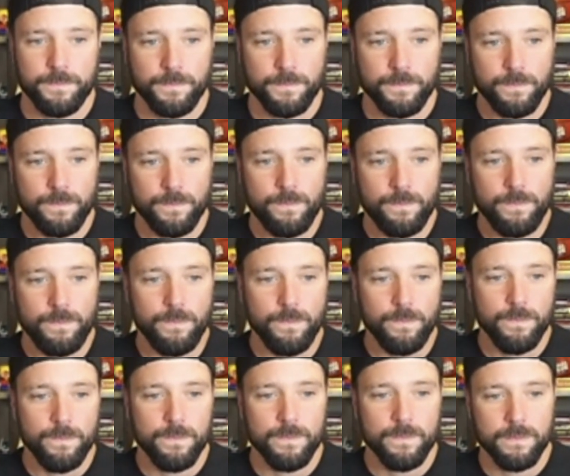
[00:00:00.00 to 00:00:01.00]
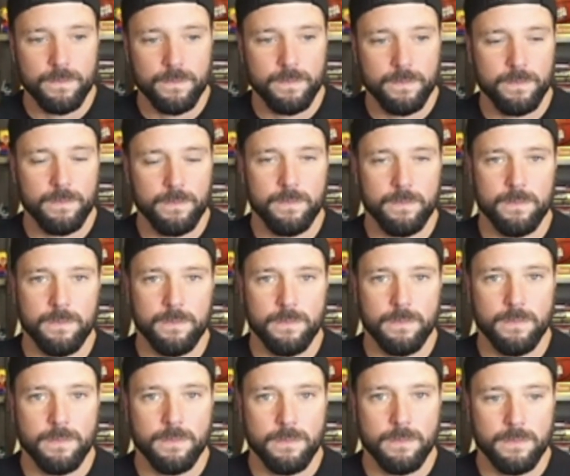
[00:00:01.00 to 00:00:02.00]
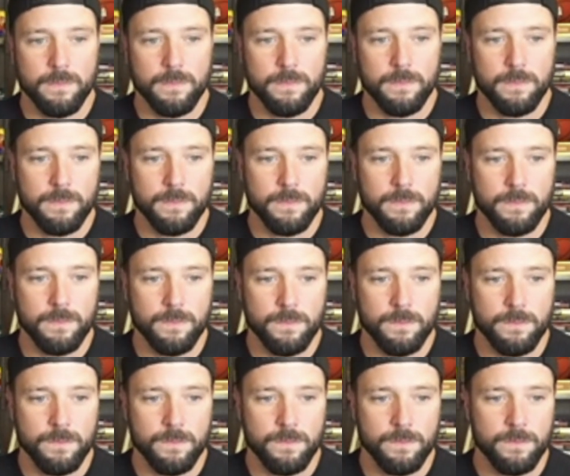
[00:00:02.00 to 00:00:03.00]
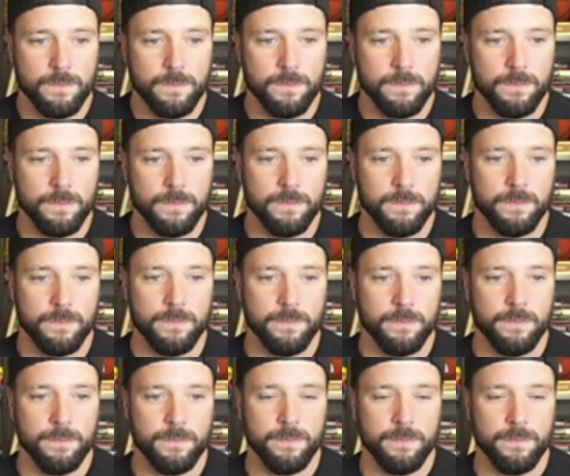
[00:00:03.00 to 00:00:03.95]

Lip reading: This person isn't speaking.